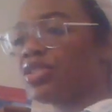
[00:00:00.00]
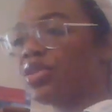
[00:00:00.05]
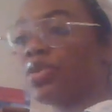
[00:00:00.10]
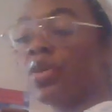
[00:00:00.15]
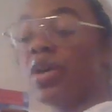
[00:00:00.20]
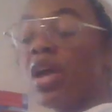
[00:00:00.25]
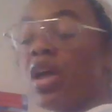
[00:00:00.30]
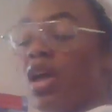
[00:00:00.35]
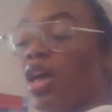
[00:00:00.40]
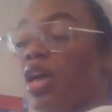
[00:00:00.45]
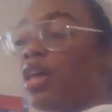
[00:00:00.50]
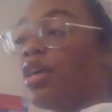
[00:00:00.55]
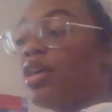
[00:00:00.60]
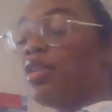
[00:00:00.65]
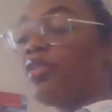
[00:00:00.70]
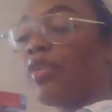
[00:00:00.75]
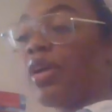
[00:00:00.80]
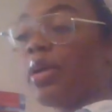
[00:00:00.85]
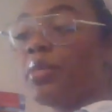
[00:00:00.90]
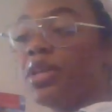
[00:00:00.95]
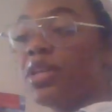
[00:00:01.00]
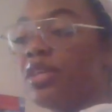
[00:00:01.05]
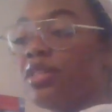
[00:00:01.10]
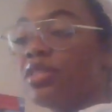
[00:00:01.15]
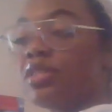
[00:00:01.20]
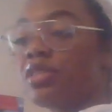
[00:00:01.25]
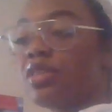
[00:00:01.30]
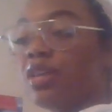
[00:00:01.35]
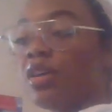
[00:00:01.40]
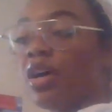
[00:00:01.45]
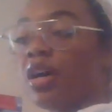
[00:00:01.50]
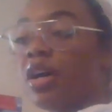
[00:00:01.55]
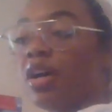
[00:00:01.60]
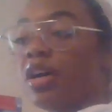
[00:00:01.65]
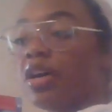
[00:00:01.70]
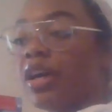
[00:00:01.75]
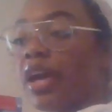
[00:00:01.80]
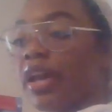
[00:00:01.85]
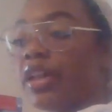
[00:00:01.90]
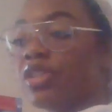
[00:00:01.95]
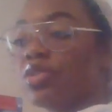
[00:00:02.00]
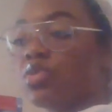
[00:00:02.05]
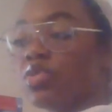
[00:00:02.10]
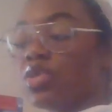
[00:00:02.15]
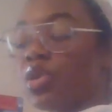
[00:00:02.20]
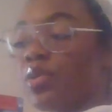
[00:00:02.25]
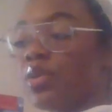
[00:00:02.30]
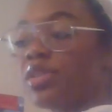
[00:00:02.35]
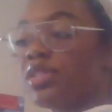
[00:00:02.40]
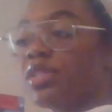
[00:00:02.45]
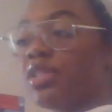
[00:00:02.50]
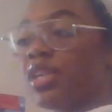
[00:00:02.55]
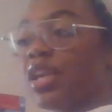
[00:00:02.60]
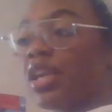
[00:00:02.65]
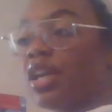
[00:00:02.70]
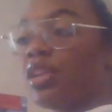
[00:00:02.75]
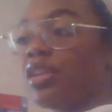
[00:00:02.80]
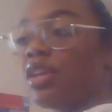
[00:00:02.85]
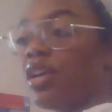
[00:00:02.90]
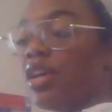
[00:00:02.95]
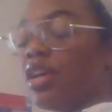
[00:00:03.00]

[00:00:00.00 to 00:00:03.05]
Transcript: So feminine's guidance was always to get